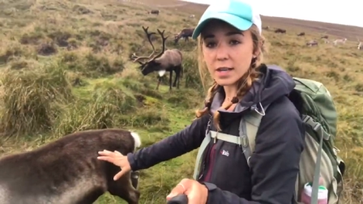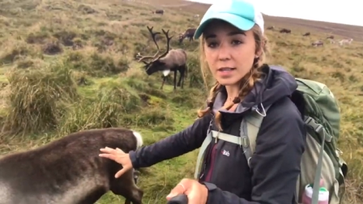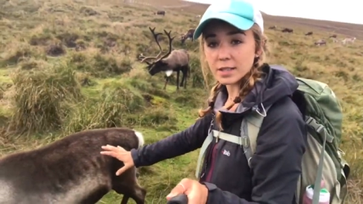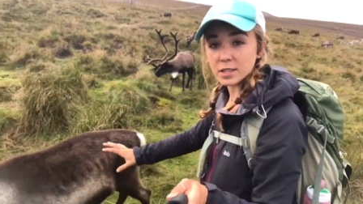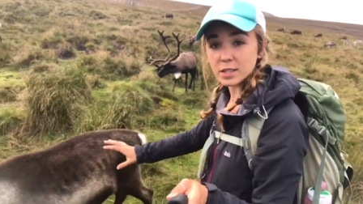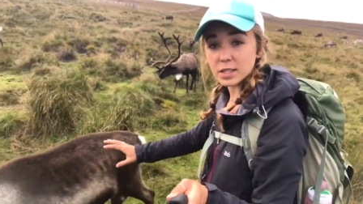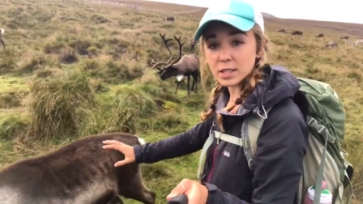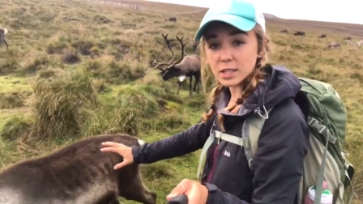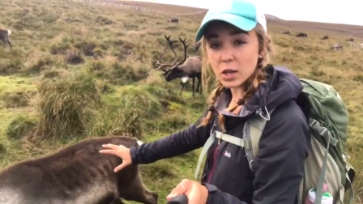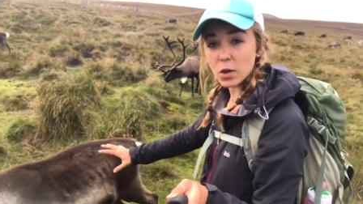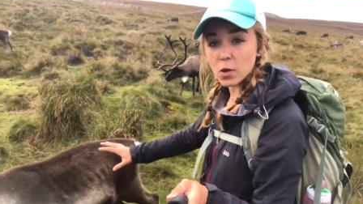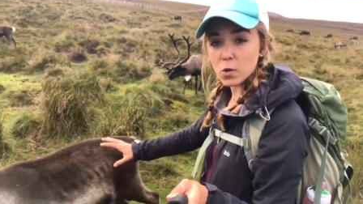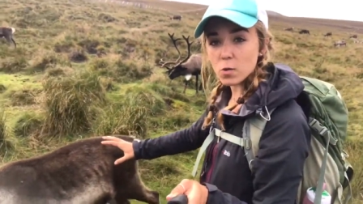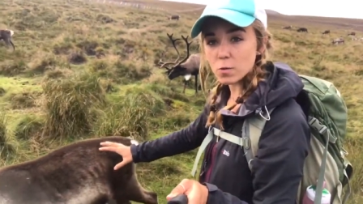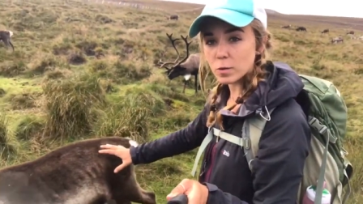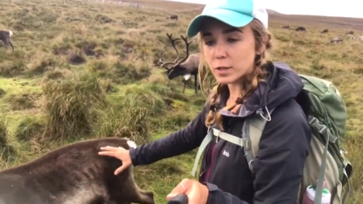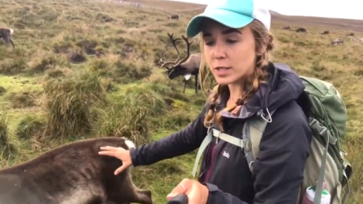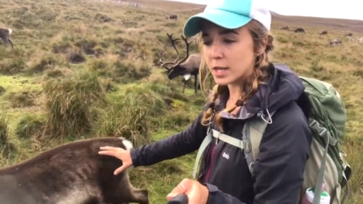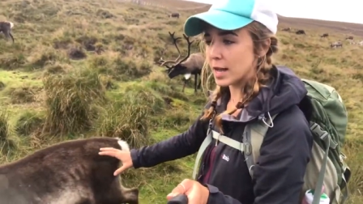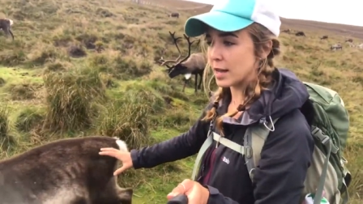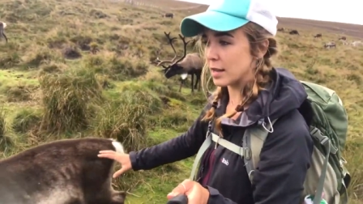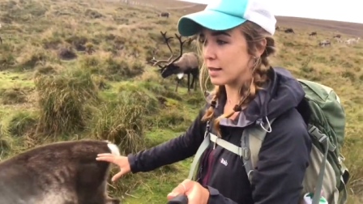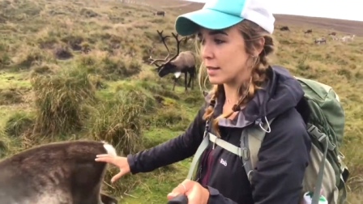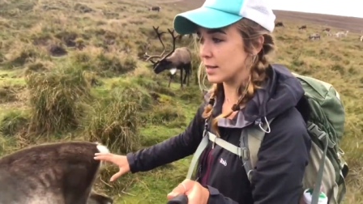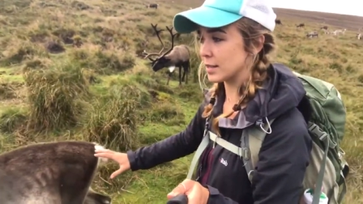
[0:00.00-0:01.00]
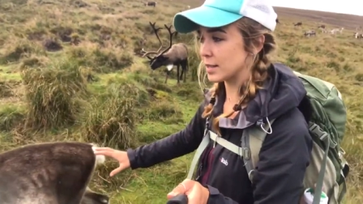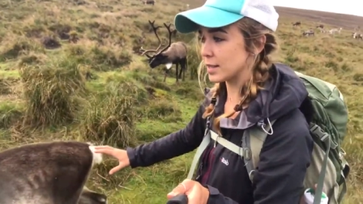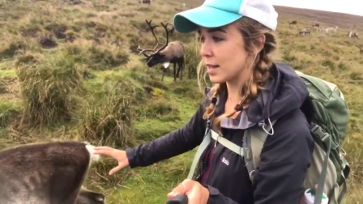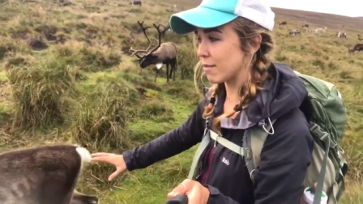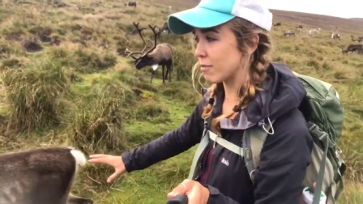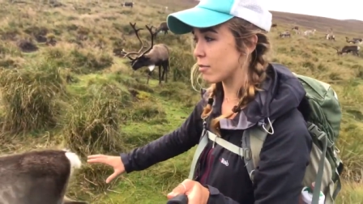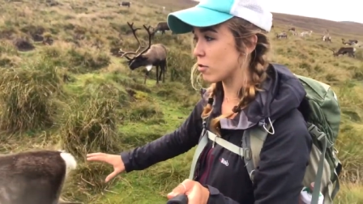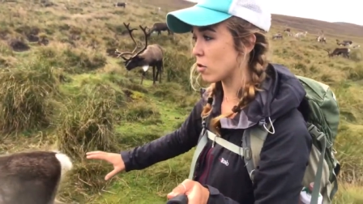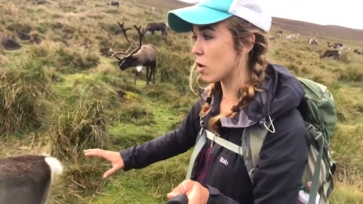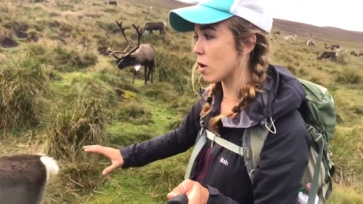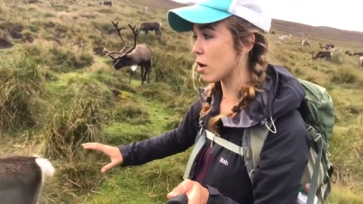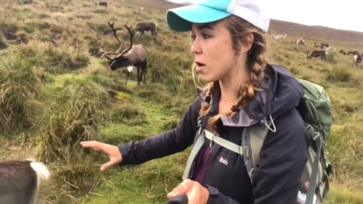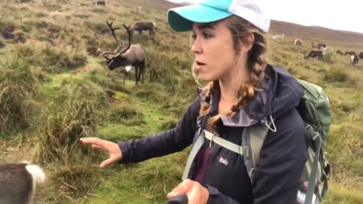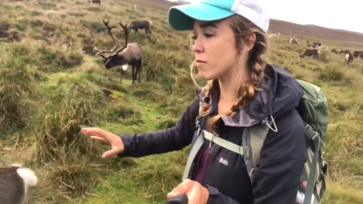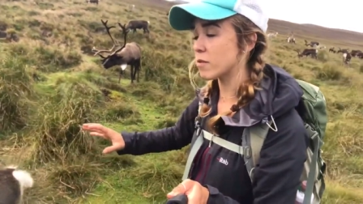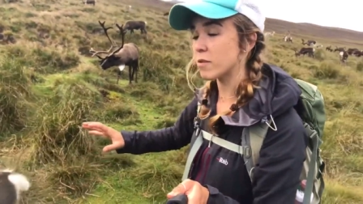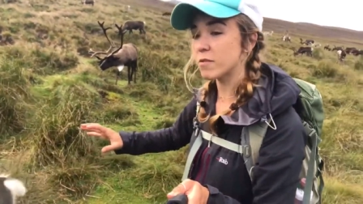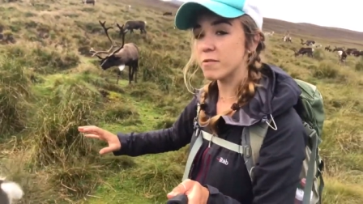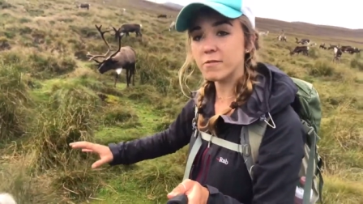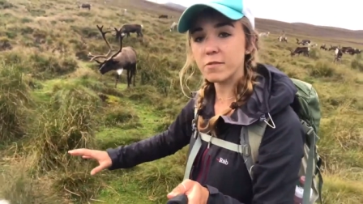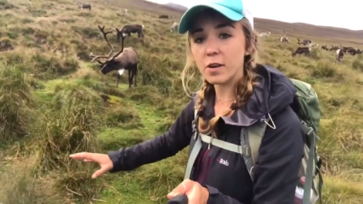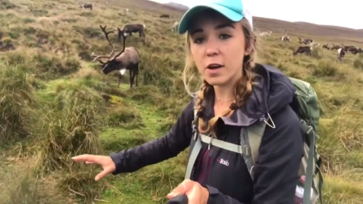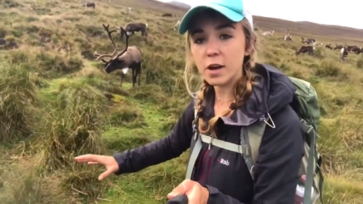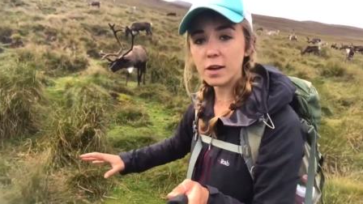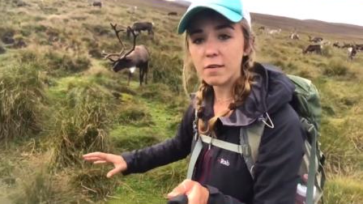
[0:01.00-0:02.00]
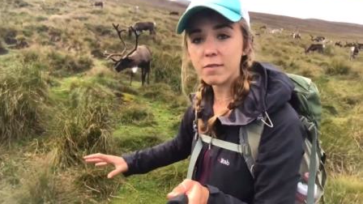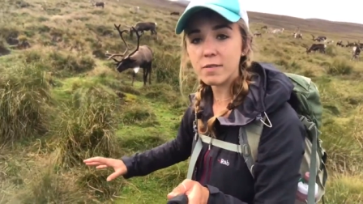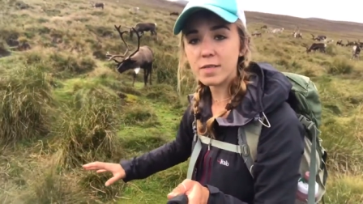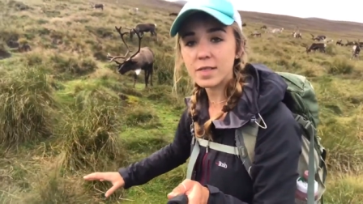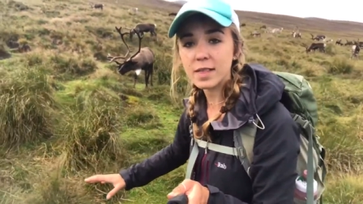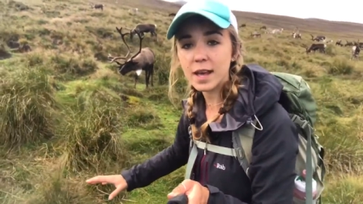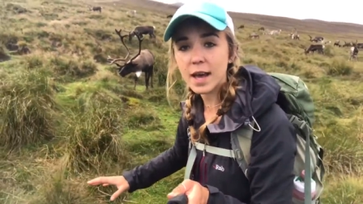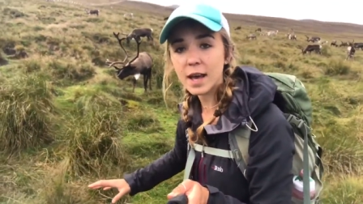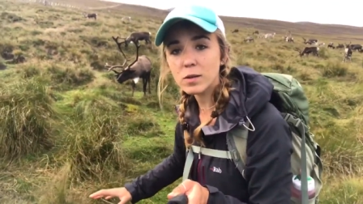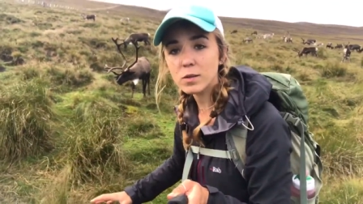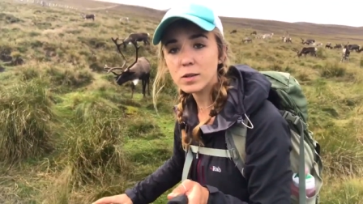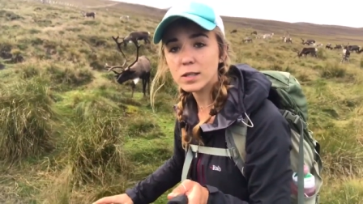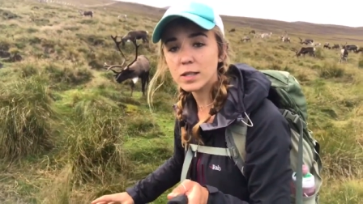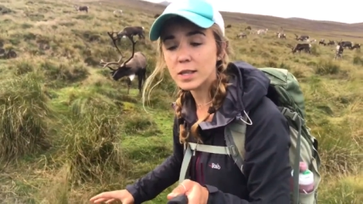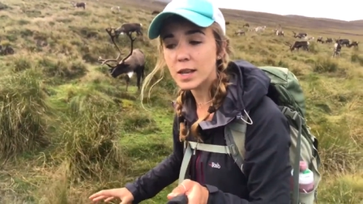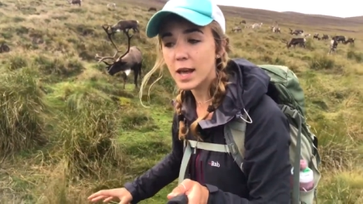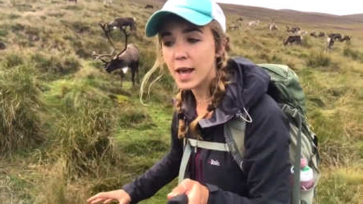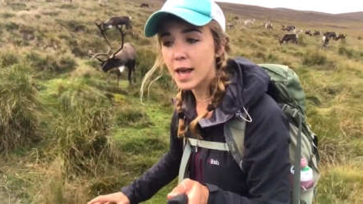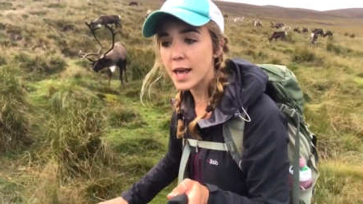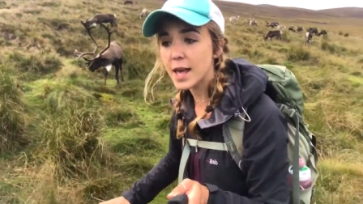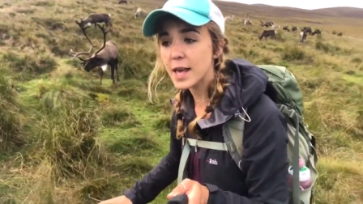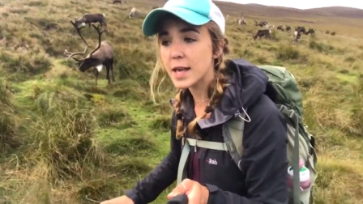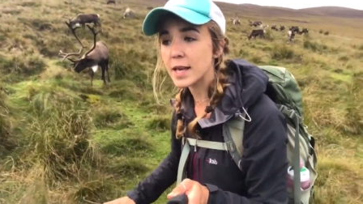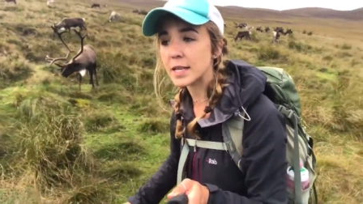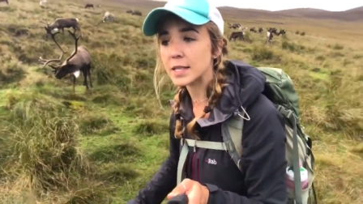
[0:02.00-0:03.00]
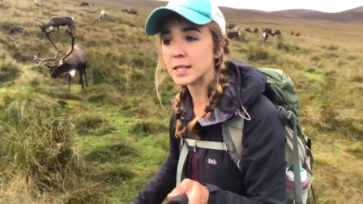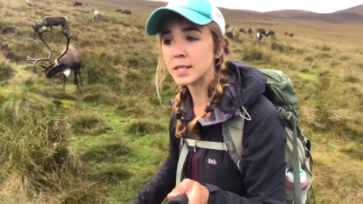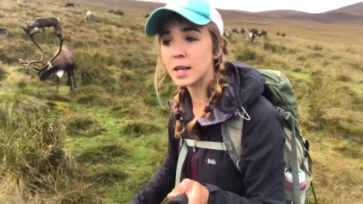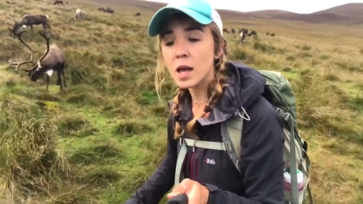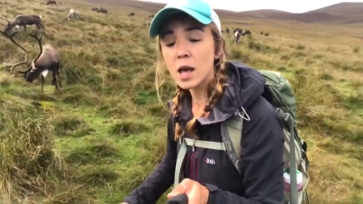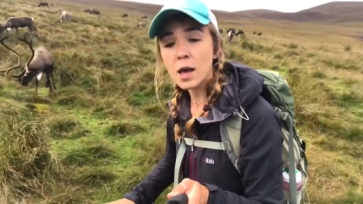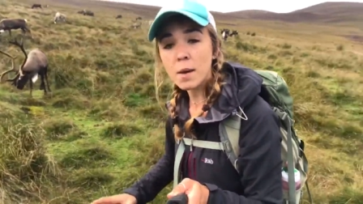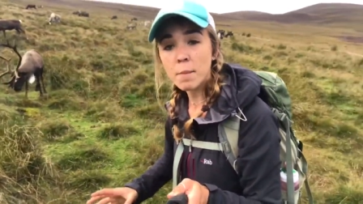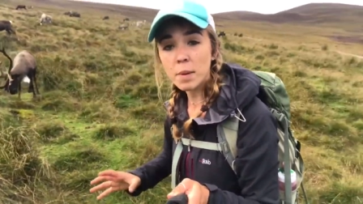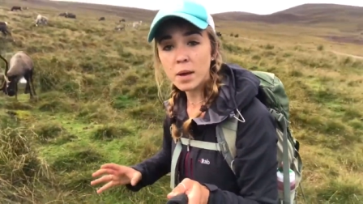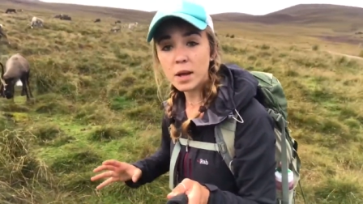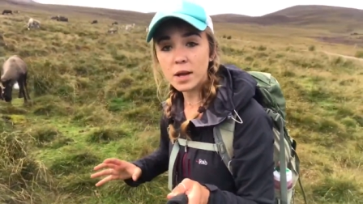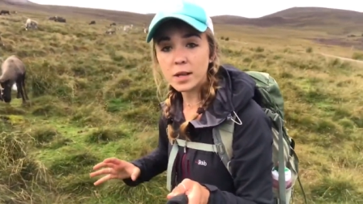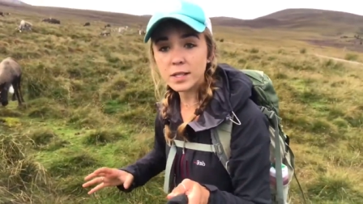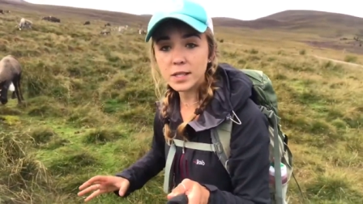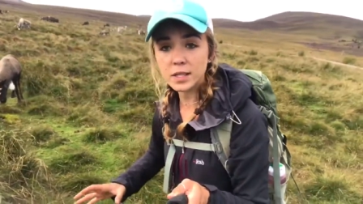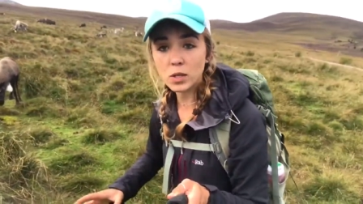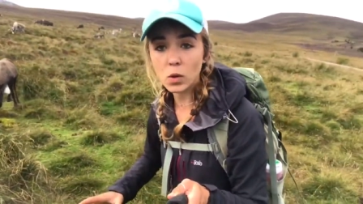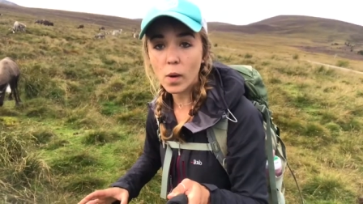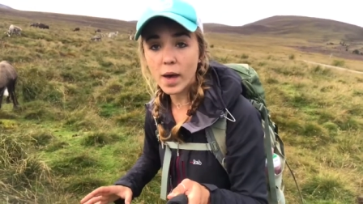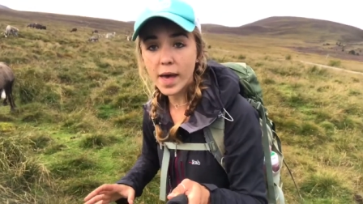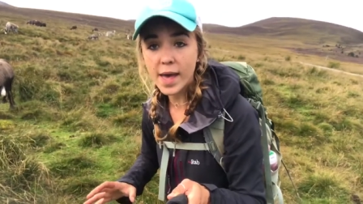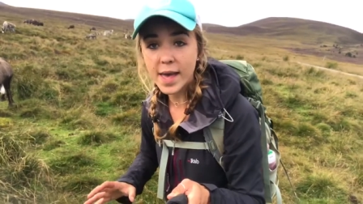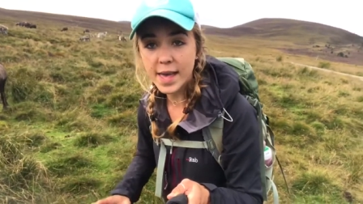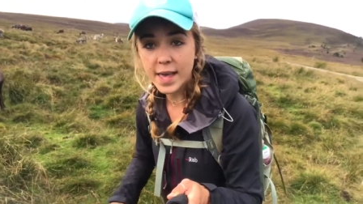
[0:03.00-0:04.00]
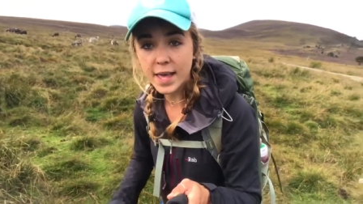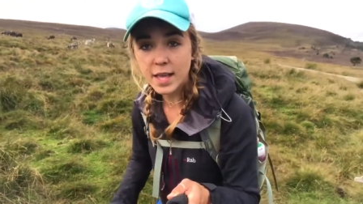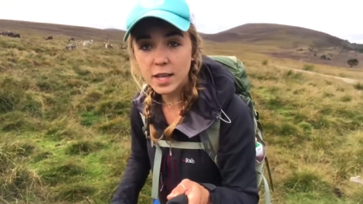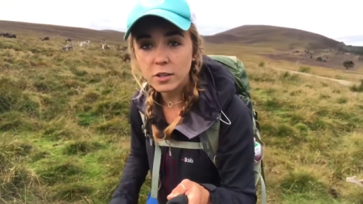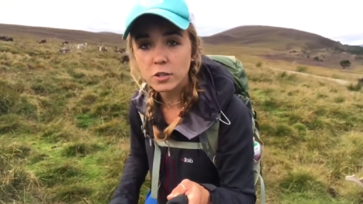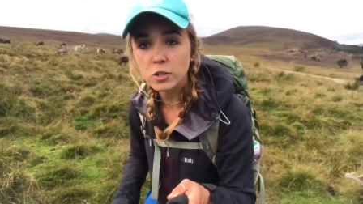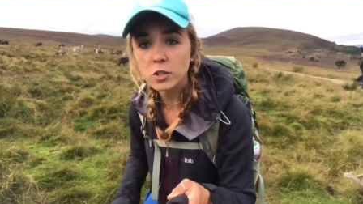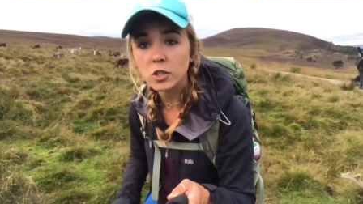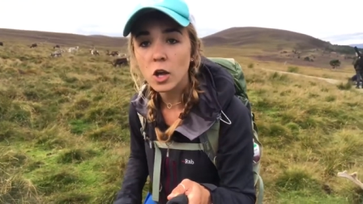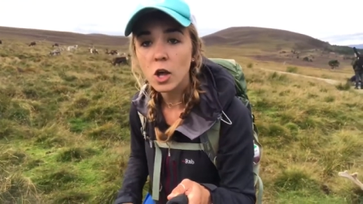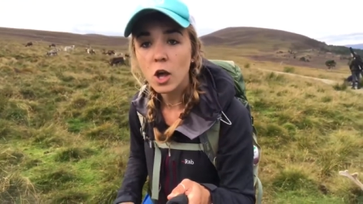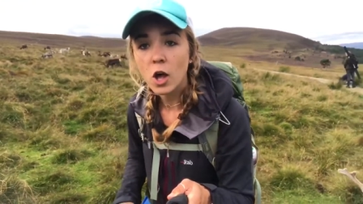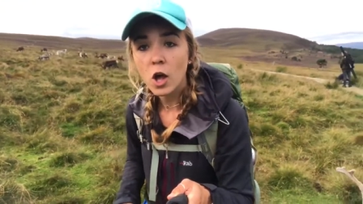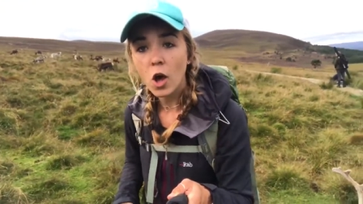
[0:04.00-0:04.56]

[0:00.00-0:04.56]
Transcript: is so dense, they've got over 5,000 hairs per square inch